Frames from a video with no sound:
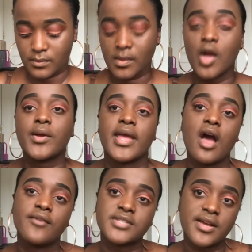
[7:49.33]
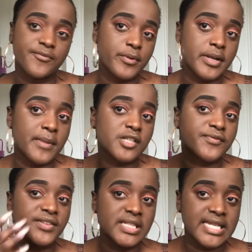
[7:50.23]
Okay, after I've pretty much
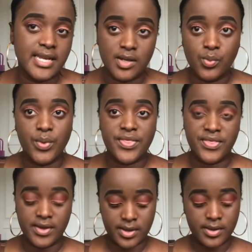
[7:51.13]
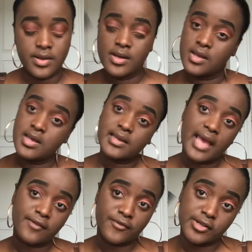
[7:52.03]
filled in with the
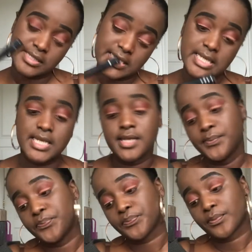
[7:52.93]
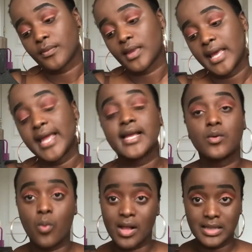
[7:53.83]
Kat Von D
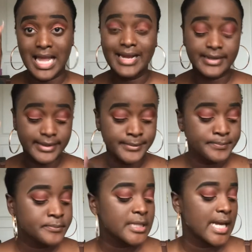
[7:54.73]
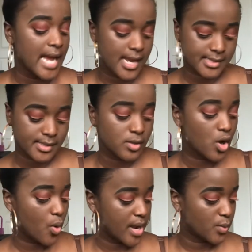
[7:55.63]
Inkwell liner, I still
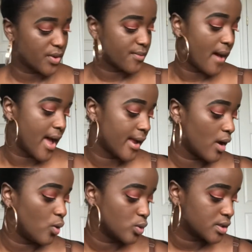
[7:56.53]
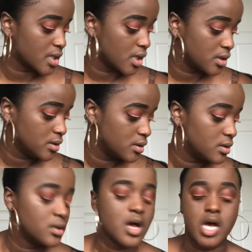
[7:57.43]
go in with my older
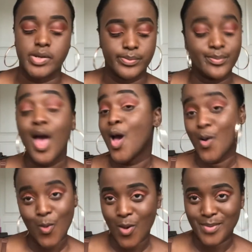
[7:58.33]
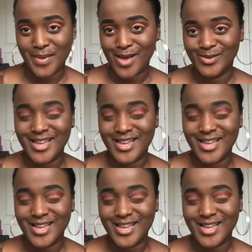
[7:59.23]
1 pound